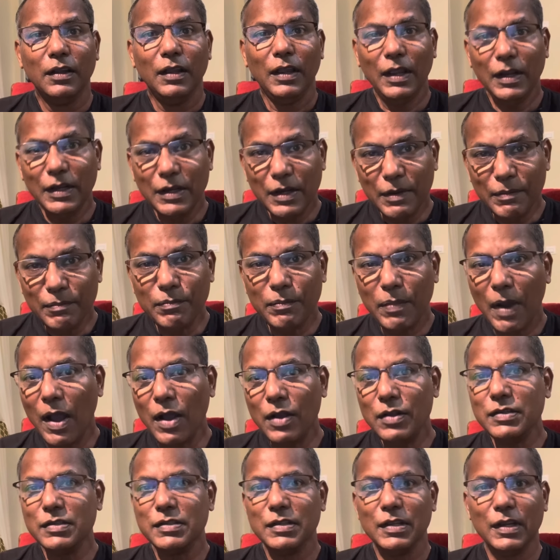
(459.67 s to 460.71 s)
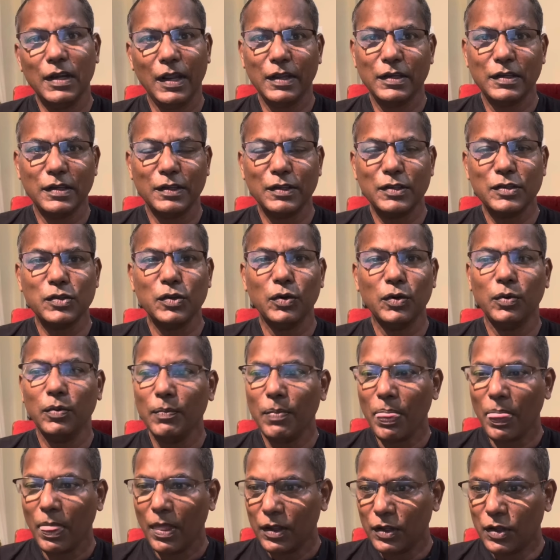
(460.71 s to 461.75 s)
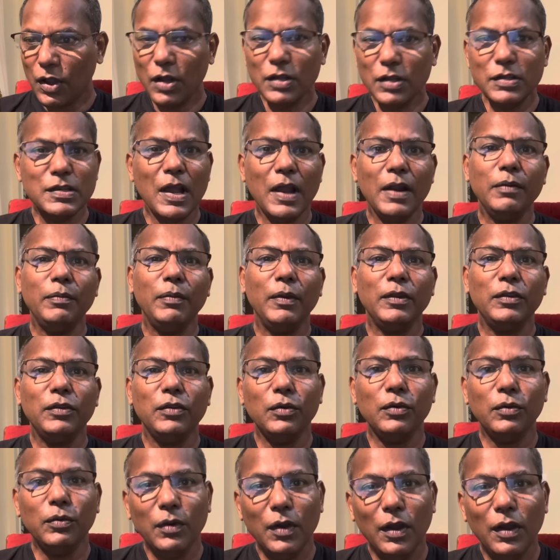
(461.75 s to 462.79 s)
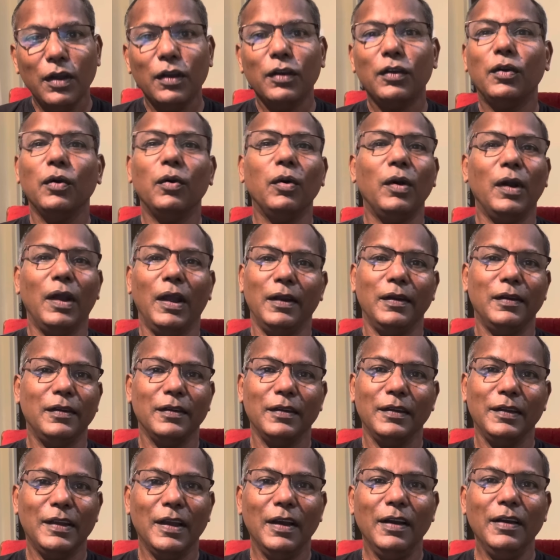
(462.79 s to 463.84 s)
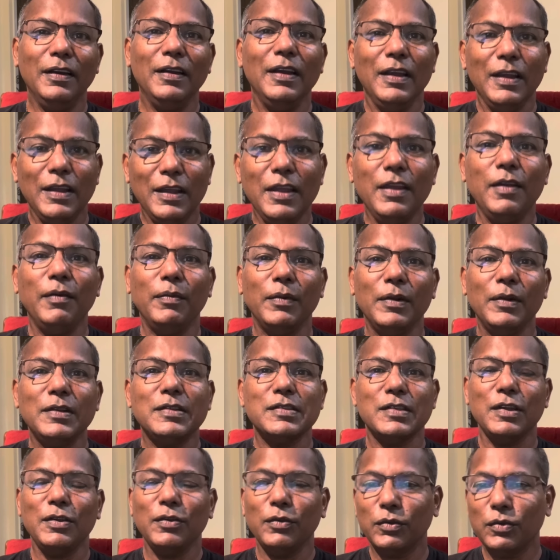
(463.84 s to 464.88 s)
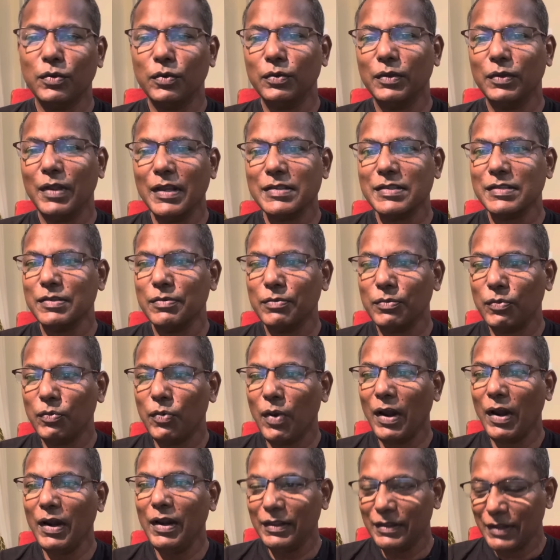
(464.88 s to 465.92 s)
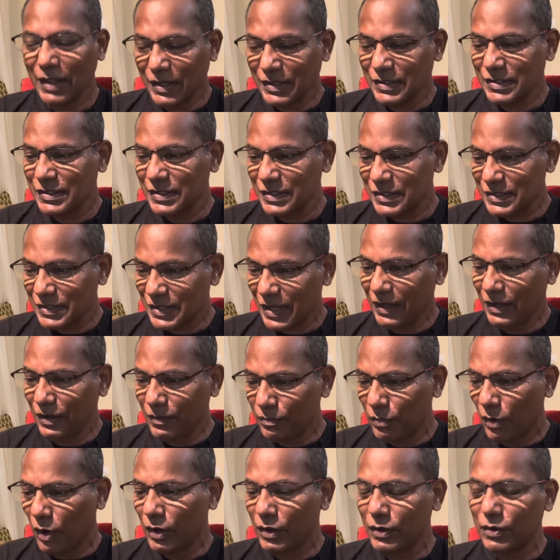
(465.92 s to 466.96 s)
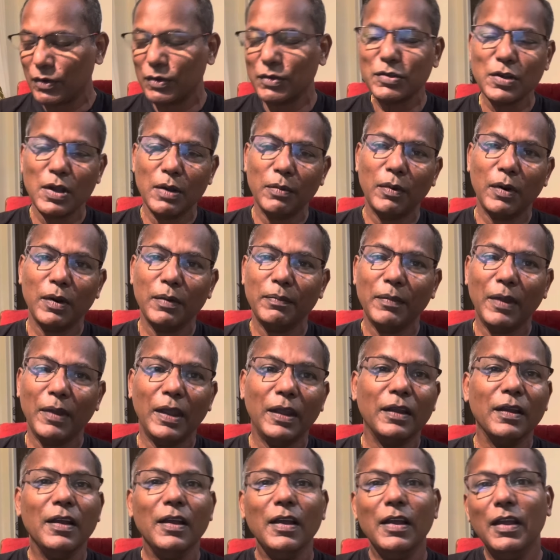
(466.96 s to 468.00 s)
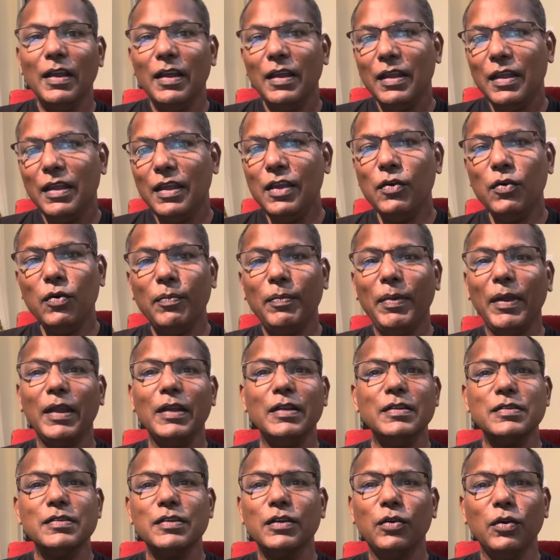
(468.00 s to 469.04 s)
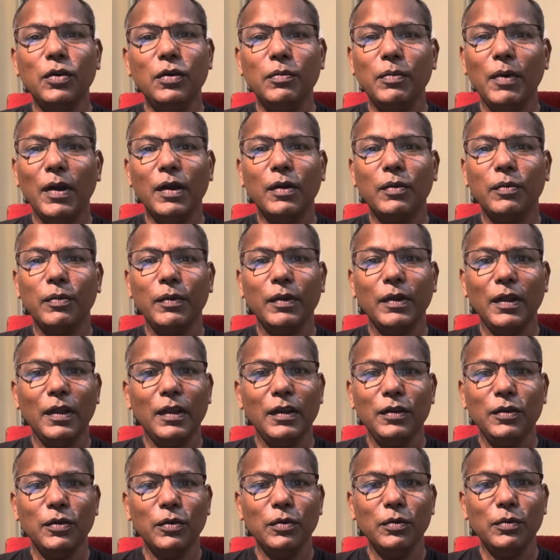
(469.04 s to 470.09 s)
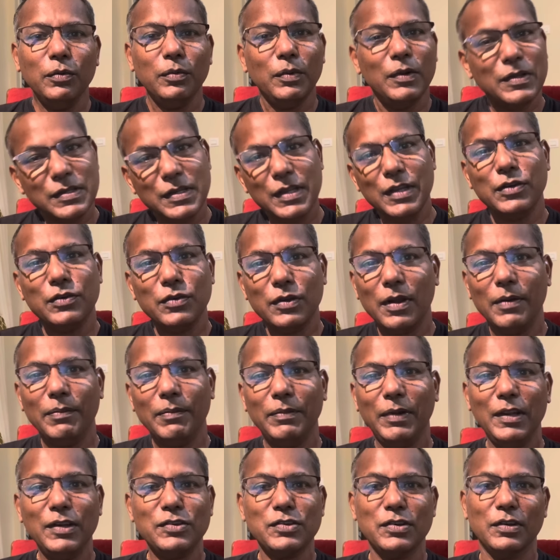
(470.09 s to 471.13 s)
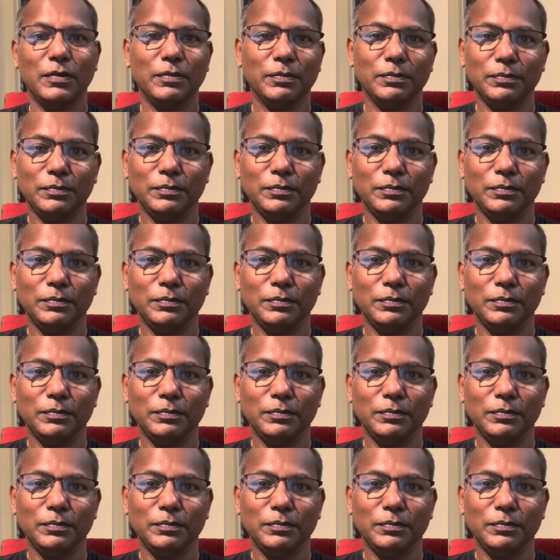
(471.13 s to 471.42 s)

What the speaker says: It empowers the laity. So God's hand with you, go ahead. Yeah, He will see you through. That's one, and that's the second point also I want to make. He who begins a good work in you will see it to completion.